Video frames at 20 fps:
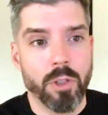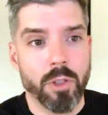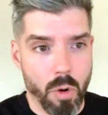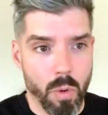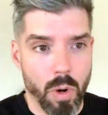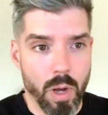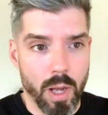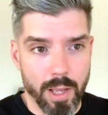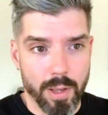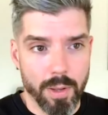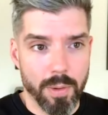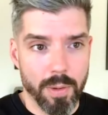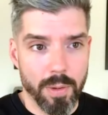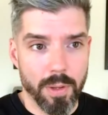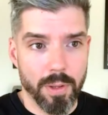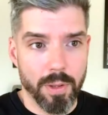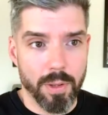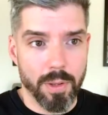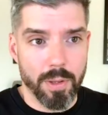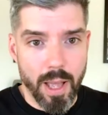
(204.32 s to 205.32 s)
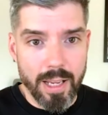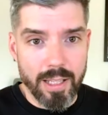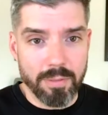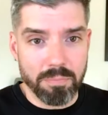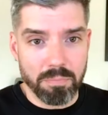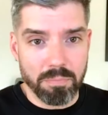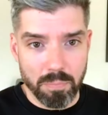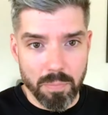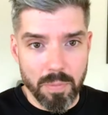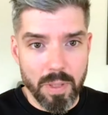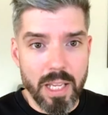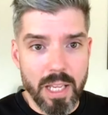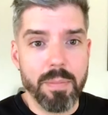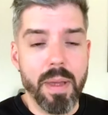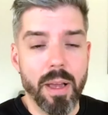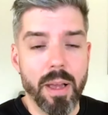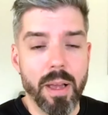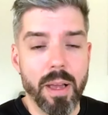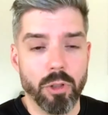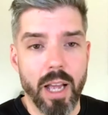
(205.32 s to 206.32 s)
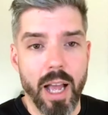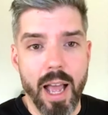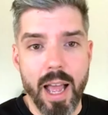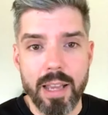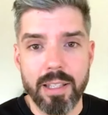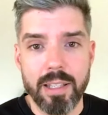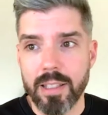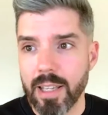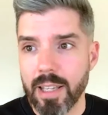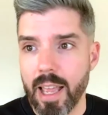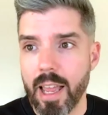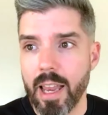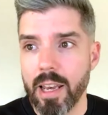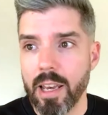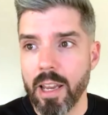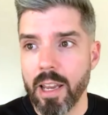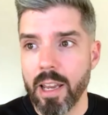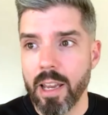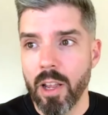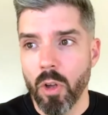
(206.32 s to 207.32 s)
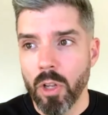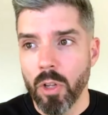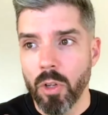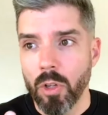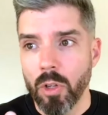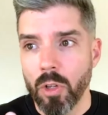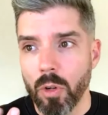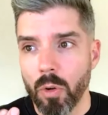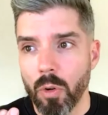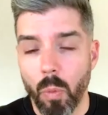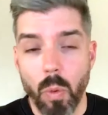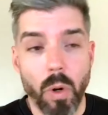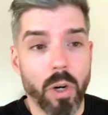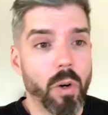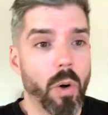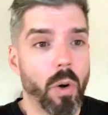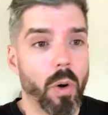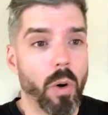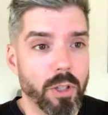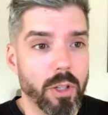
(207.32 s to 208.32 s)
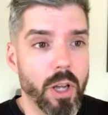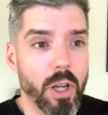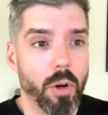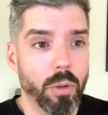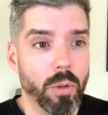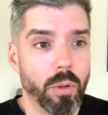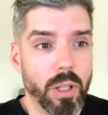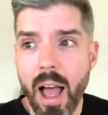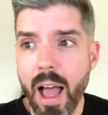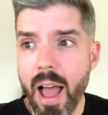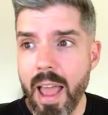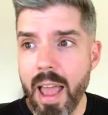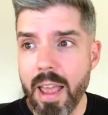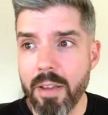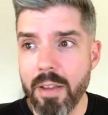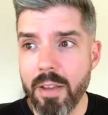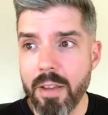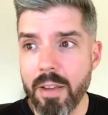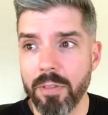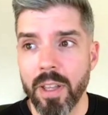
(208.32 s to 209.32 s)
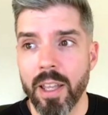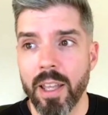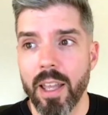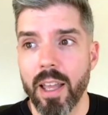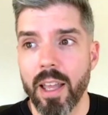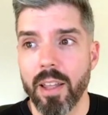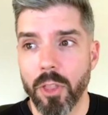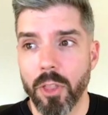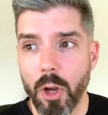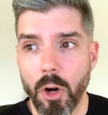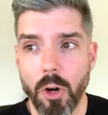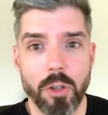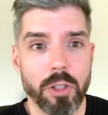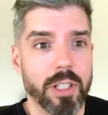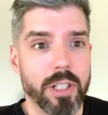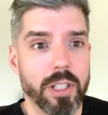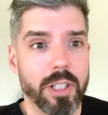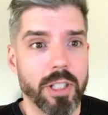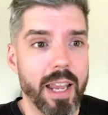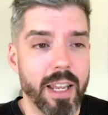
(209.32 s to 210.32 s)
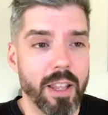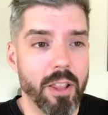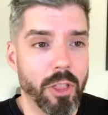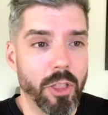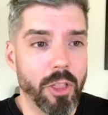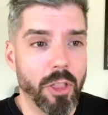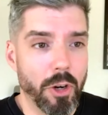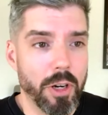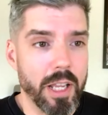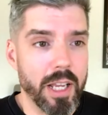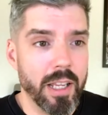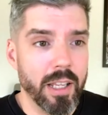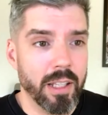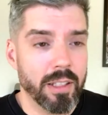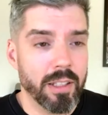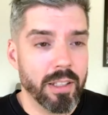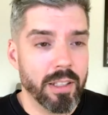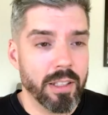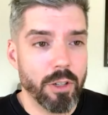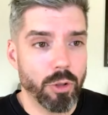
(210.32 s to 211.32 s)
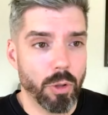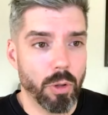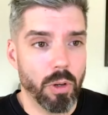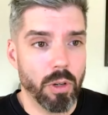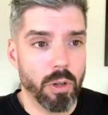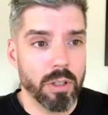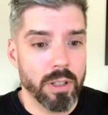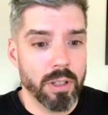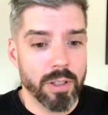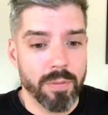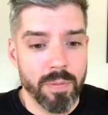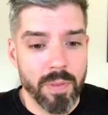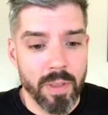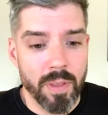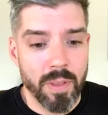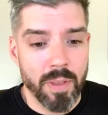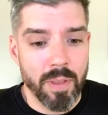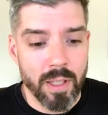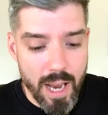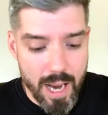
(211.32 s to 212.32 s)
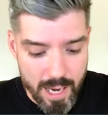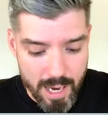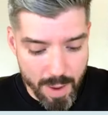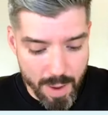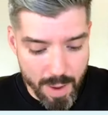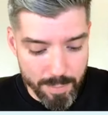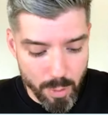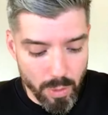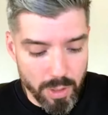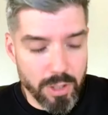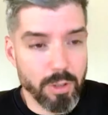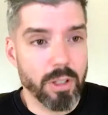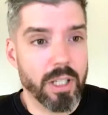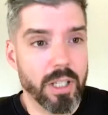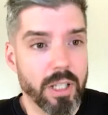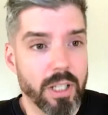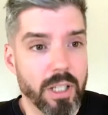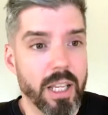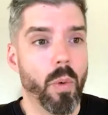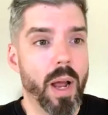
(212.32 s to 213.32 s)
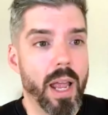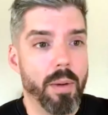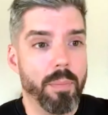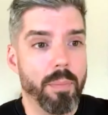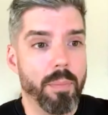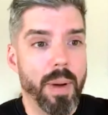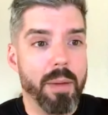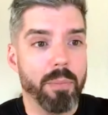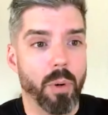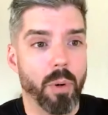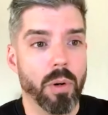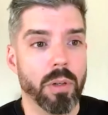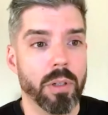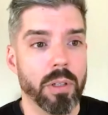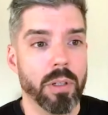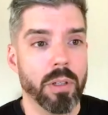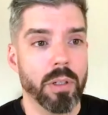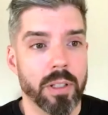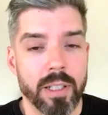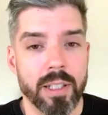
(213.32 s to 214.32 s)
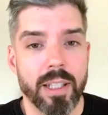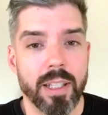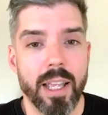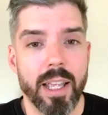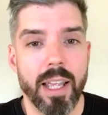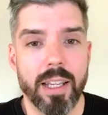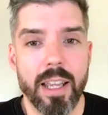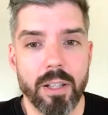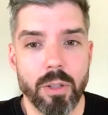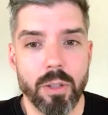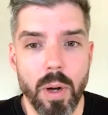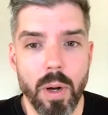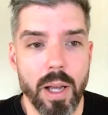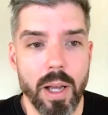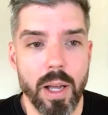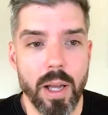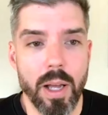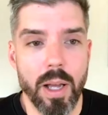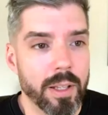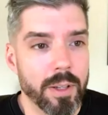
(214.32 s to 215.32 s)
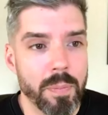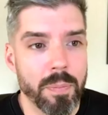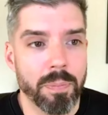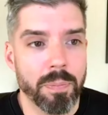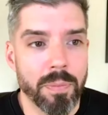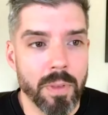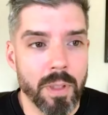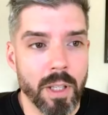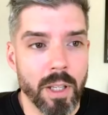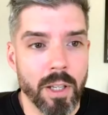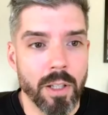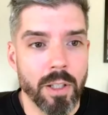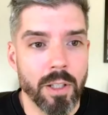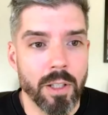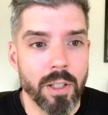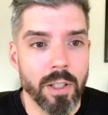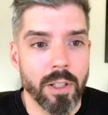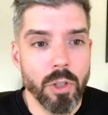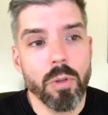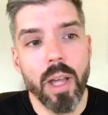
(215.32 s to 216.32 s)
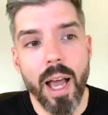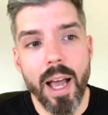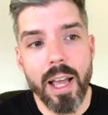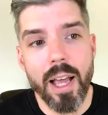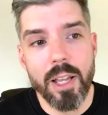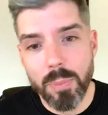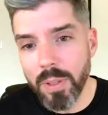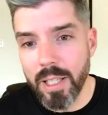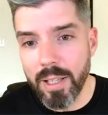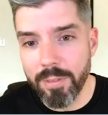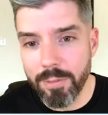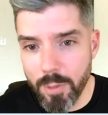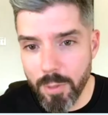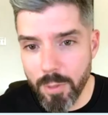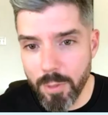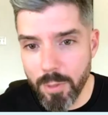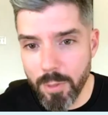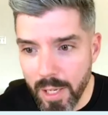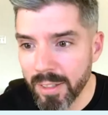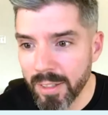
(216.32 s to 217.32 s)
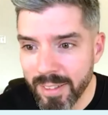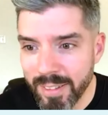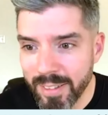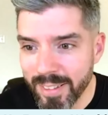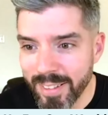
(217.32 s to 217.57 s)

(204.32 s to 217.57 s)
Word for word: So I emailed you guys and said, we're going to go live Thursday at 10:30 Central, and I'm going to give away a Bible. And guess what? You guys believed me.